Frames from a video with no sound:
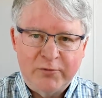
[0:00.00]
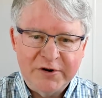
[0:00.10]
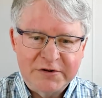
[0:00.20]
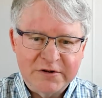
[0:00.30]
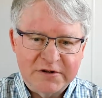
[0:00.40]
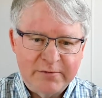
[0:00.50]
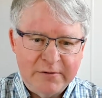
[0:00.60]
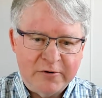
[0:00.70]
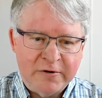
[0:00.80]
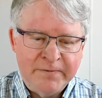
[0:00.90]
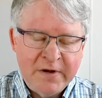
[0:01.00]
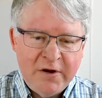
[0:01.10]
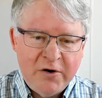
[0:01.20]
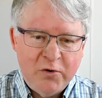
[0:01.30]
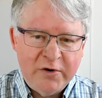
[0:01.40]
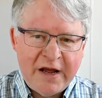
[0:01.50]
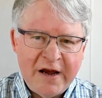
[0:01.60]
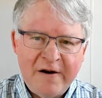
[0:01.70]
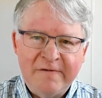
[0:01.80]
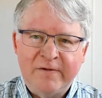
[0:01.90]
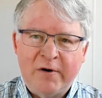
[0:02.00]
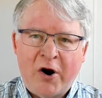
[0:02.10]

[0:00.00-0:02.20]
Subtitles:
boisterous people who would have